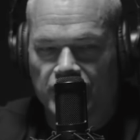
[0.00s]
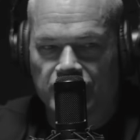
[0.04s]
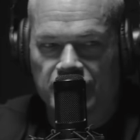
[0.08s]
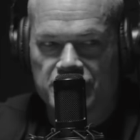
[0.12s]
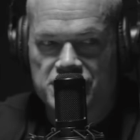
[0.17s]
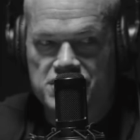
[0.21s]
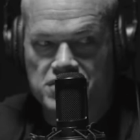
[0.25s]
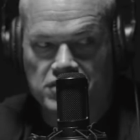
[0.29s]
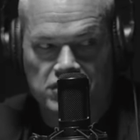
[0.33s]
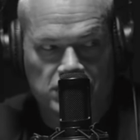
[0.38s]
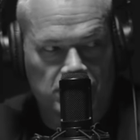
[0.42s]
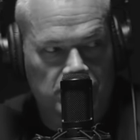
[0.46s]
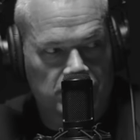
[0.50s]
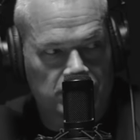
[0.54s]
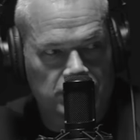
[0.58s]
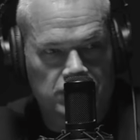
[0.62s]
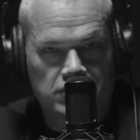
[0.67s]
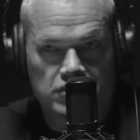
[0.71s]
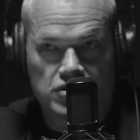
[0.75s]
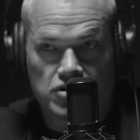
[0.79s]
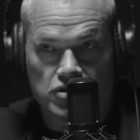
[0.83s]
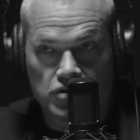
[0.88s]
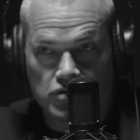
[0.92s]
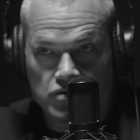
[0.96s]
to listen to your
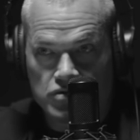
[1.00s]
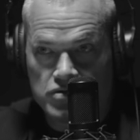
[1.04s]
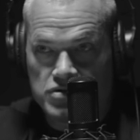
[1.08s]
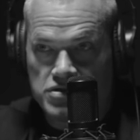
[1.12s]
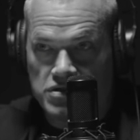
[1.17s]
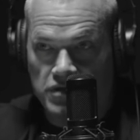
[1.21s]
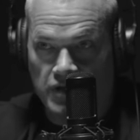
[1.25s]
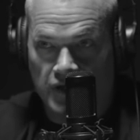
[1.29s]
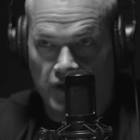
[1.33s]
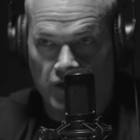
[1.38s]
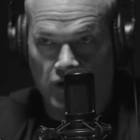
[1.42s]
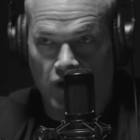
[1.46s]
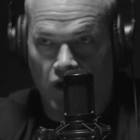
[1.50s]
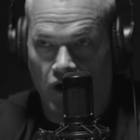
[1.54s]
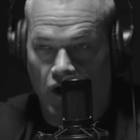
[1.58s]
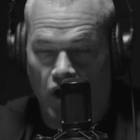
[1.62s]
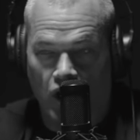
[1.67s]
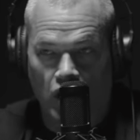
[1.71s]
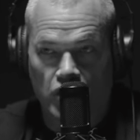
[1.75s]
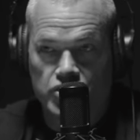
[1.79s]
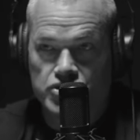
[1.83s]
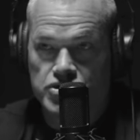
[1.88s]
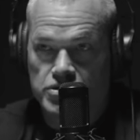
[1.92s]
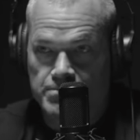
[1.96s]
crews like
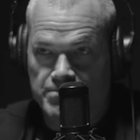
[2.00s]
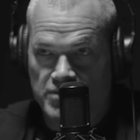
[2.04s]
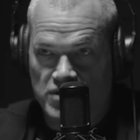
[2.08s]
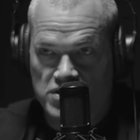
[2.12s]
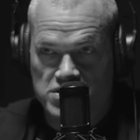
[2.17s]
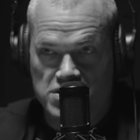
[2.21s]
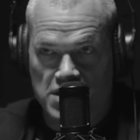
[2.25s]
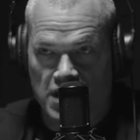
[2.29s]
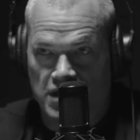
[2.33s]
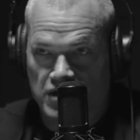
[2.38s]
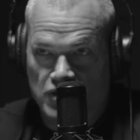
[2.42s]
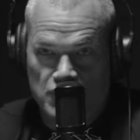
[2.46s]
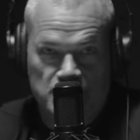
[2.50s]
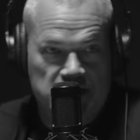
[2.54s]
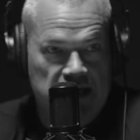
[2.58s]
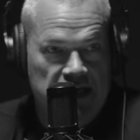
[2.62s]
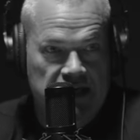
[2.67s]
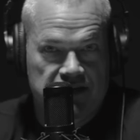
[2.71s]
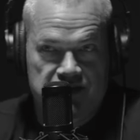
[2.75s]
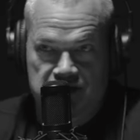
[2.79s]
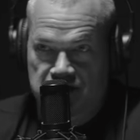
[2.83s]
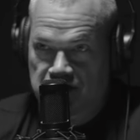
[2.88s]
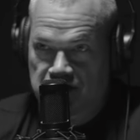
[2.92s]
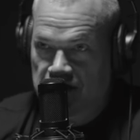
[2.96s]
100%. You
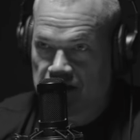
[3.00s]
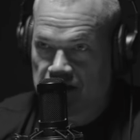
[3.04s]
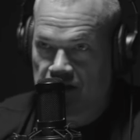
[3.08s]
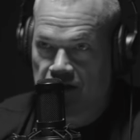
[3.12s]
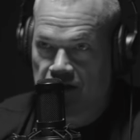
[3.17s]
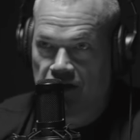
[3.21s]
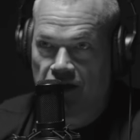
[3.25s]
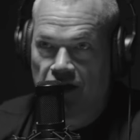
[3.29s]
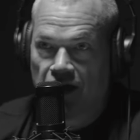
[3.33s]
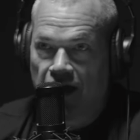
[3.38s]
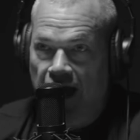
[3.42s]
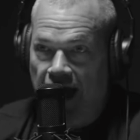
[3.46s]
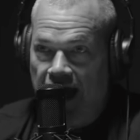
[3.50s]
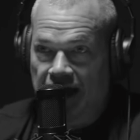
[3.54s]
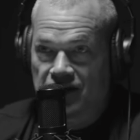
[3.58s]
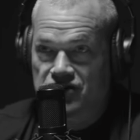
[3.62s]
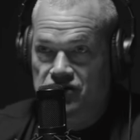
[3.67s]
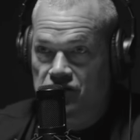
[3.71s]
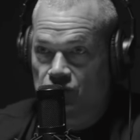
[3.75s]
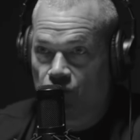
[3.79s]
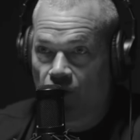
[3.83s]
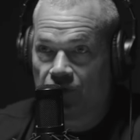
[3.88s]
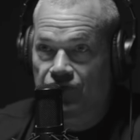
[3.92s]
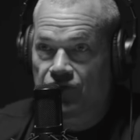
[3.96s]
can't see
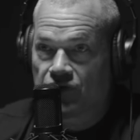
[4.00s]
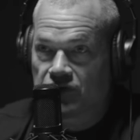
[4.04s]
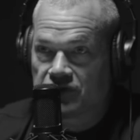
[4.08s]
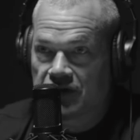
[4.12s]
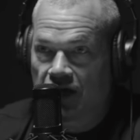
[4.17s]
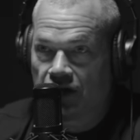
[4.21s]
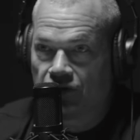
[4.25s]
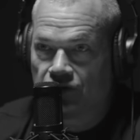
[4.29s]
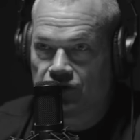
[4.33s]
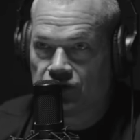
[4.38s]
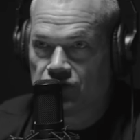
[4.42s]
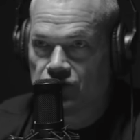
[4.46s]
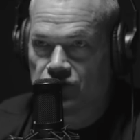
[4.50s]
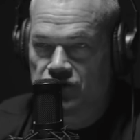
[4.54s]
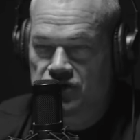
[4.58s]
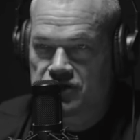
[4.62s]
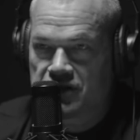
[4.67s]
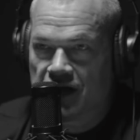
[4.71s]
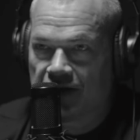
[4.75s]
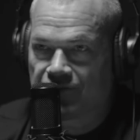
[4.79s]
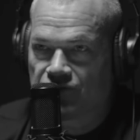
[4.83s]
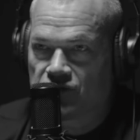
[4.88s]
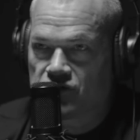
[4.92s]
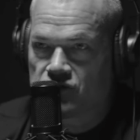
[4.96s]
actually what they're telling you. You just
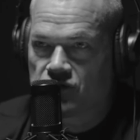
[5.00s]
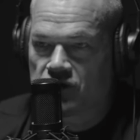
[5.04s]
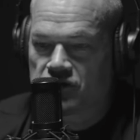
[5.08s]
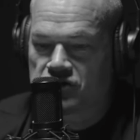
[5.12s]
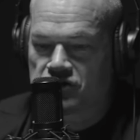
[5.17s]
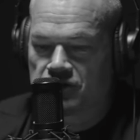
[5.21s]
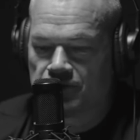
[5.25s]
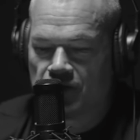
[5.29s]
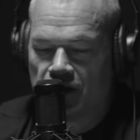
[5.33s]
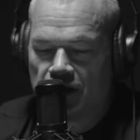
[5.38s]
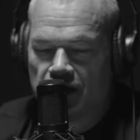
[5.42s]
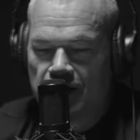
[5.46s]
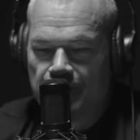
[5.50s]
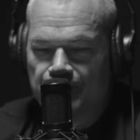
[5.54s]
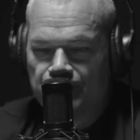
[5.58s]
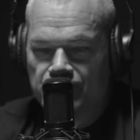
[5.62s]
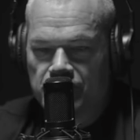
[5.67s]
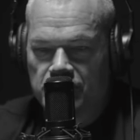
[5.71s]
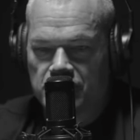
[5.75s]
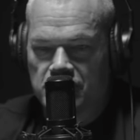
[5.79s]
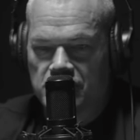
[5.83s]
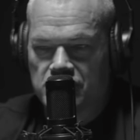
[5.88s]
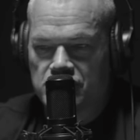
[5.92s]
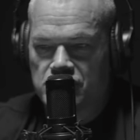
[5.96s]
have to trust them.
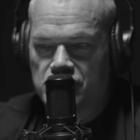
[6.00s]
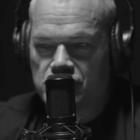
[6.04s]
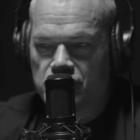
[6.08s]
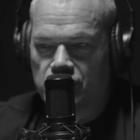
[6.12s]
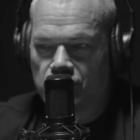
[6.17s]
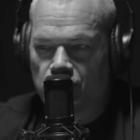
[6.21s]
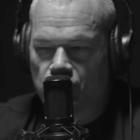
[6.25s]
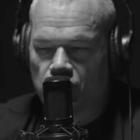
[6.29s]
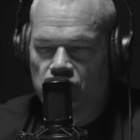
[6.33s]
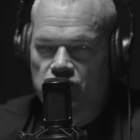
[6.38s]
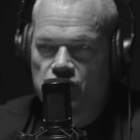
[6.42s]
Were